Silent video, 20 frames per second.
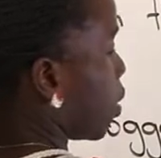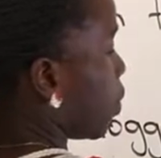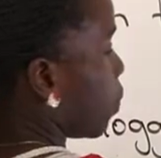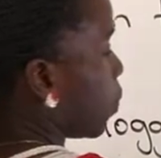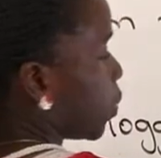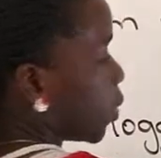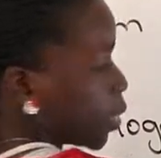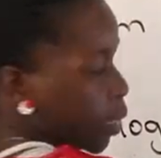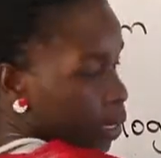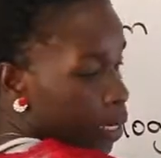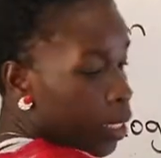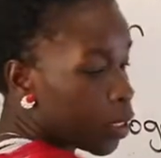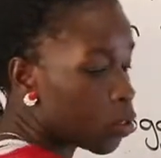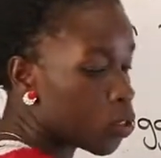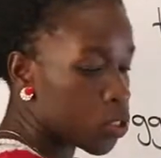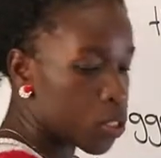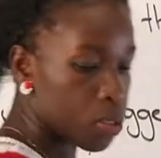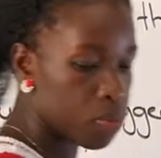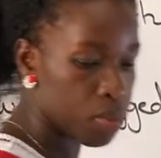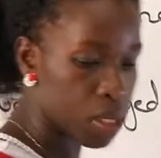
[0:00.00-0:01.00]
Pots can
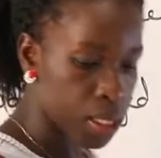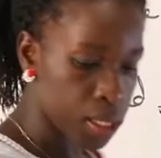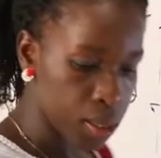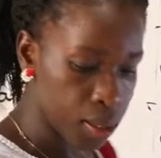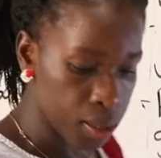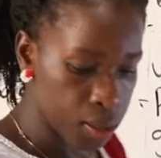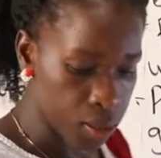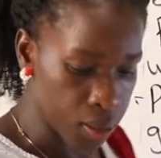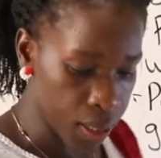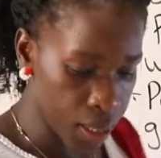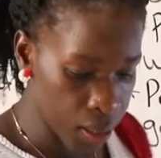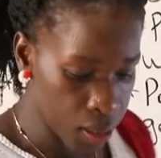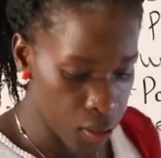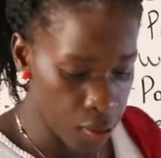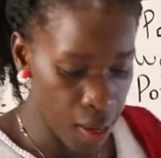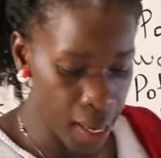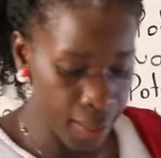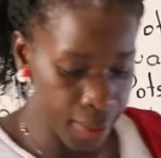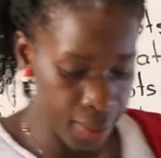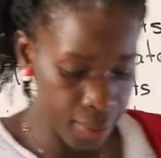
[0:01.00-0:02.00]
also be sold to get
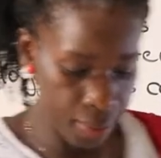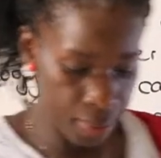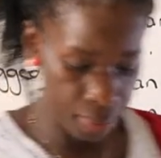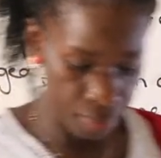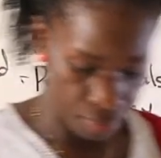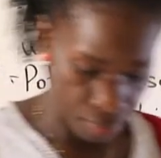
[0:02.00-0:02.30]
what?